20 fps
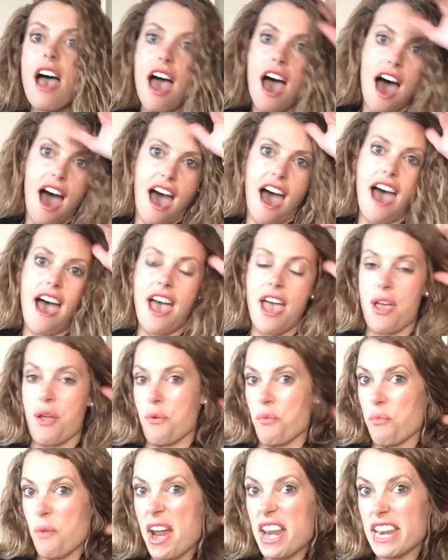I
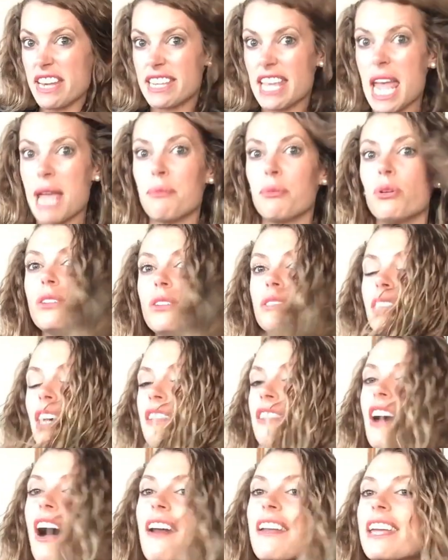waited tables, I
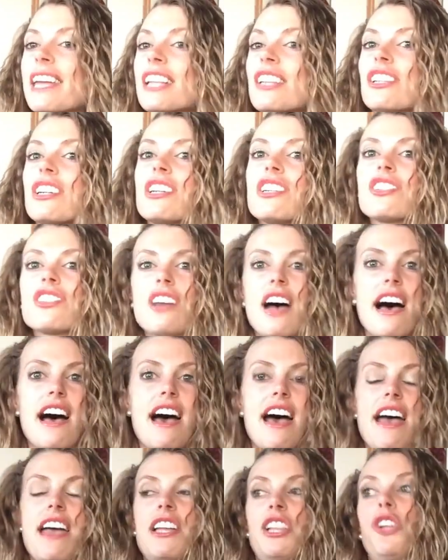taught English,
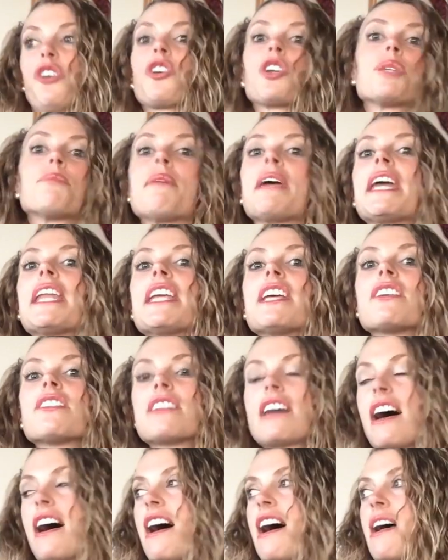I learned Spanish,
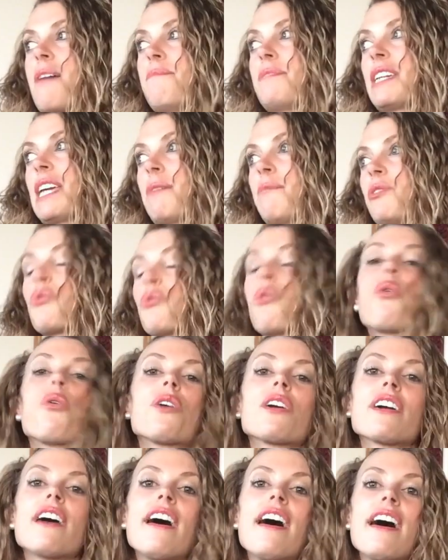I became a tour
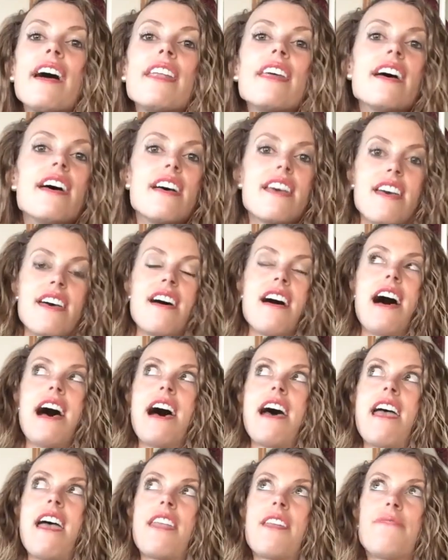guide
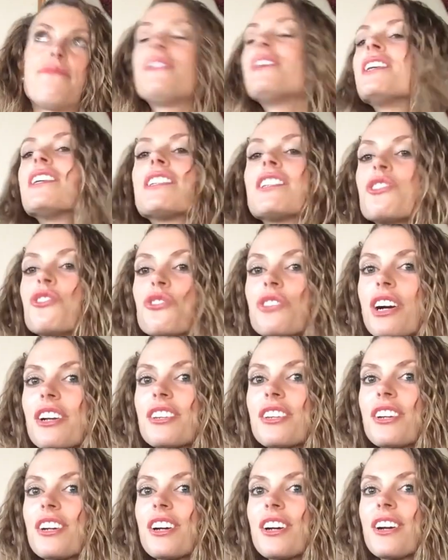and a fitness
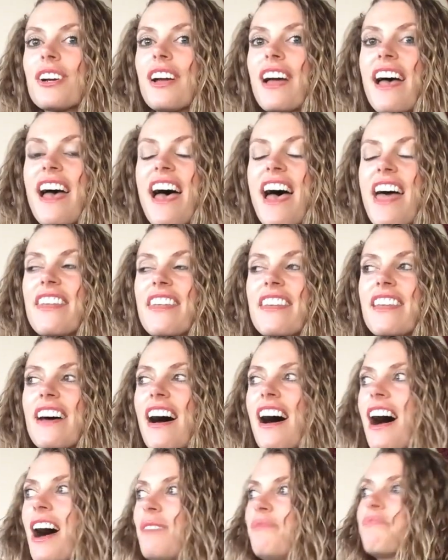instructor,
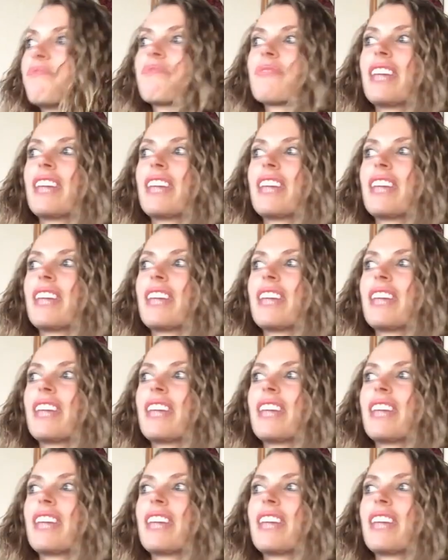and